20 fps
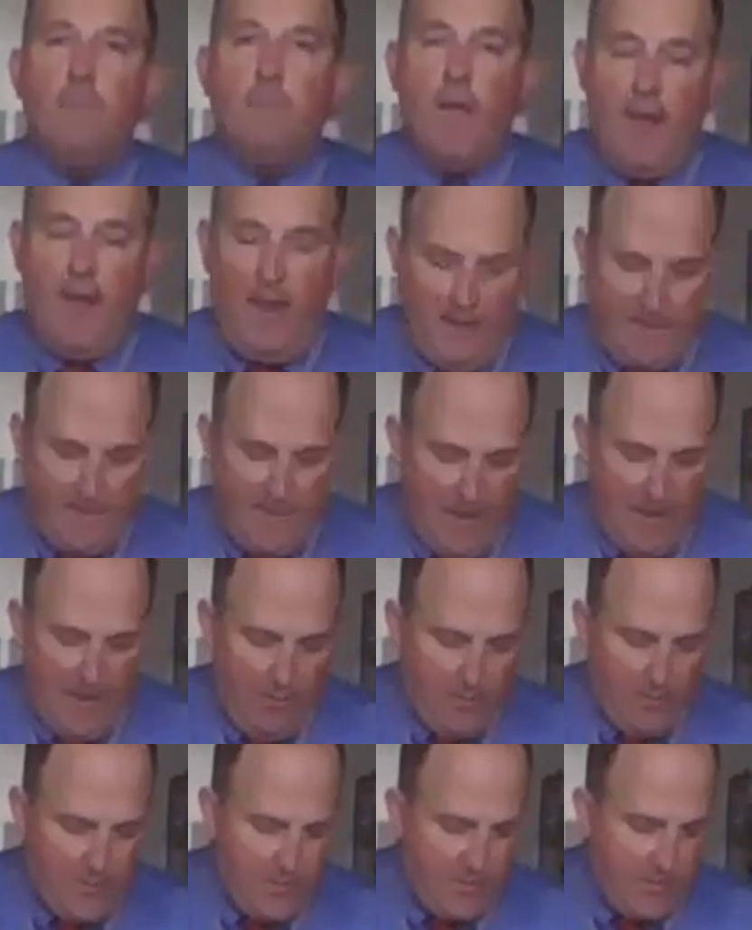
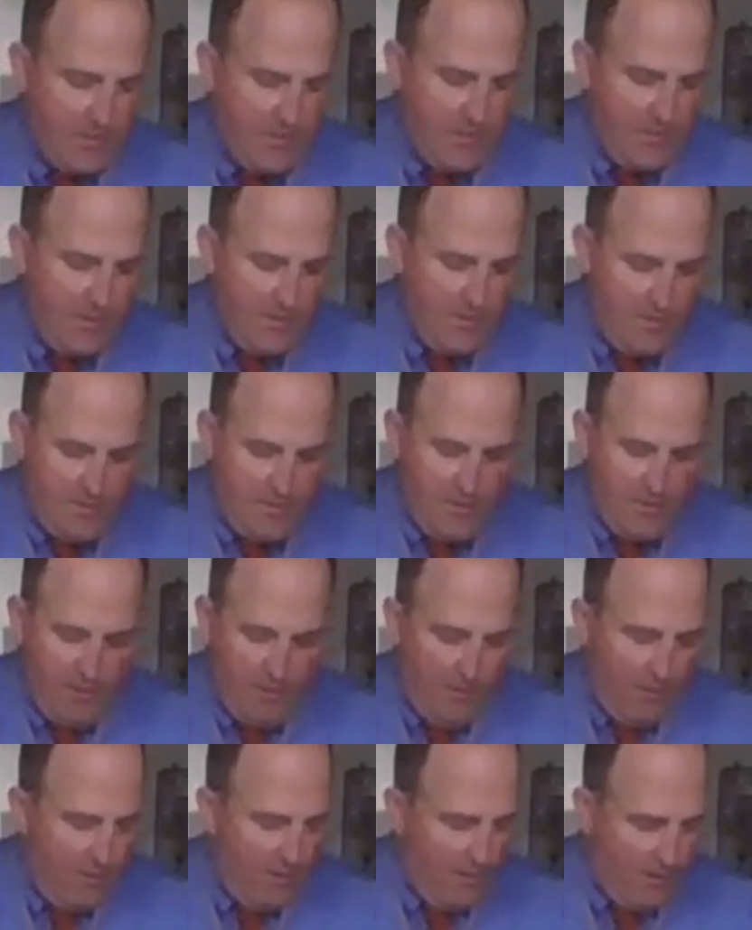handout,
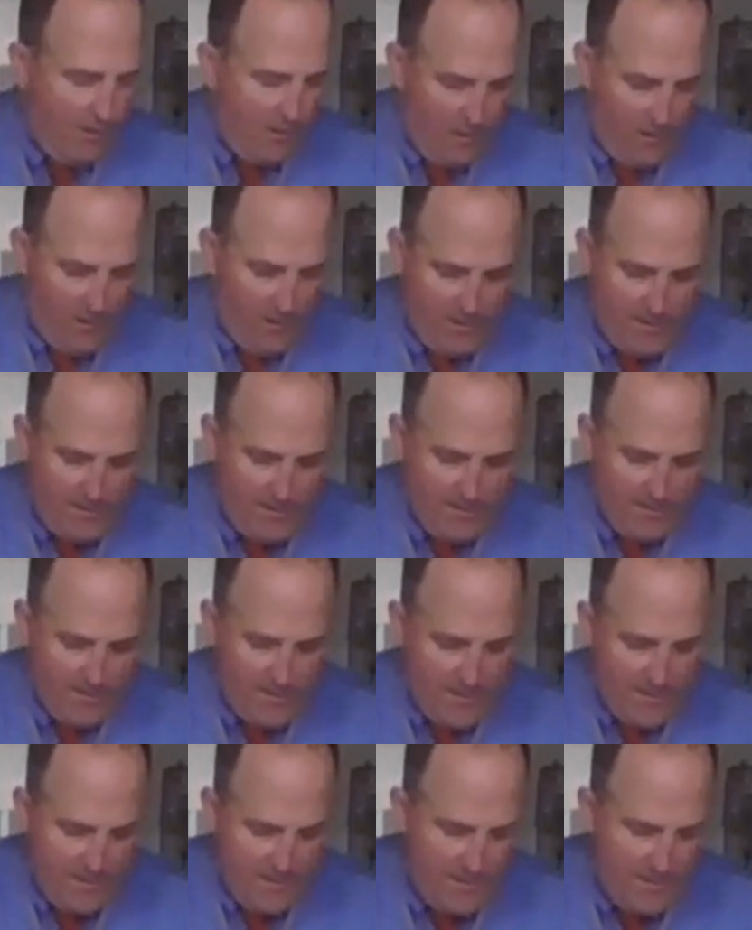there are
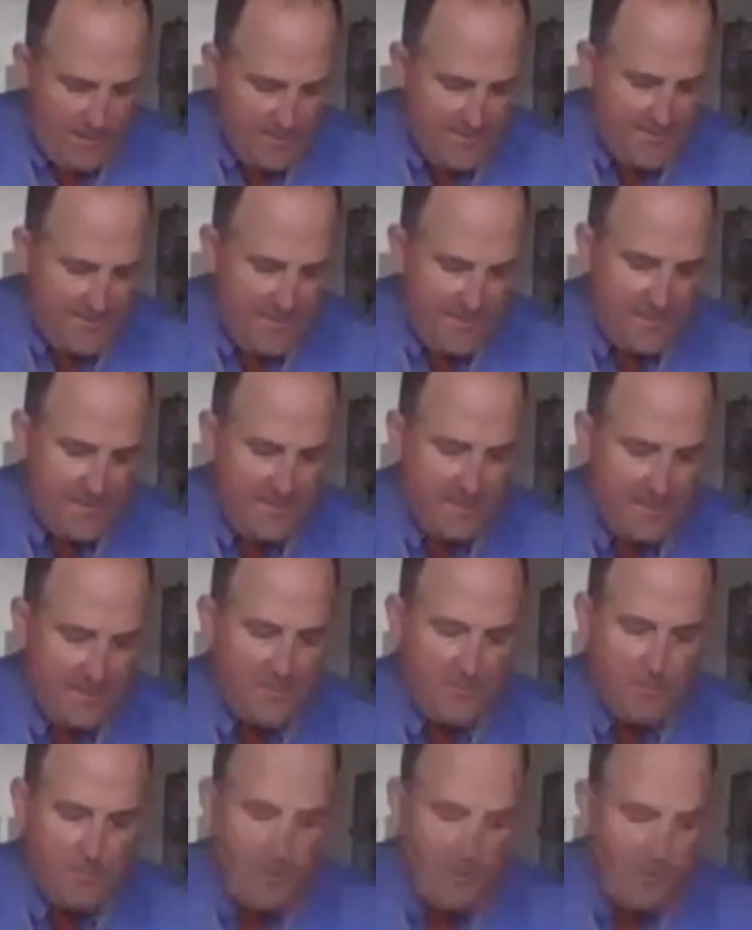6
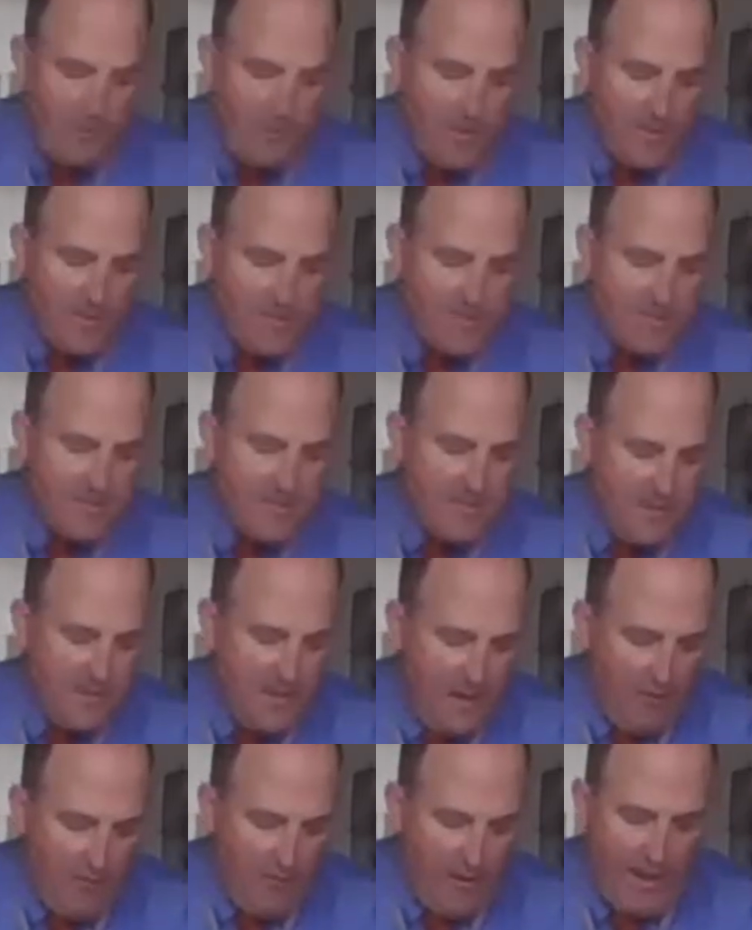experiments to
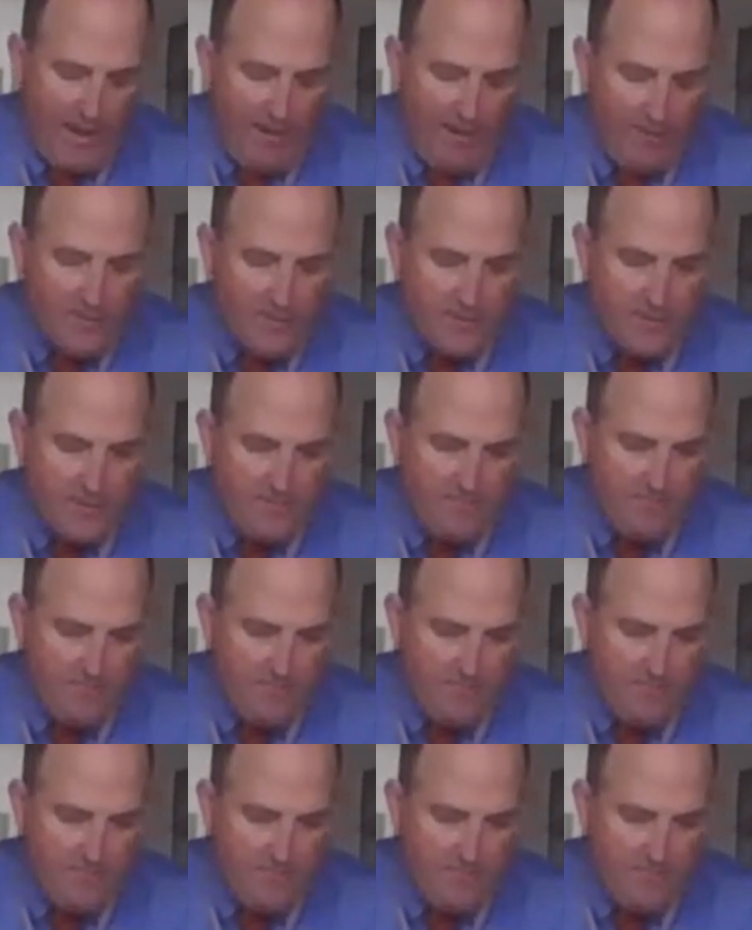carry out.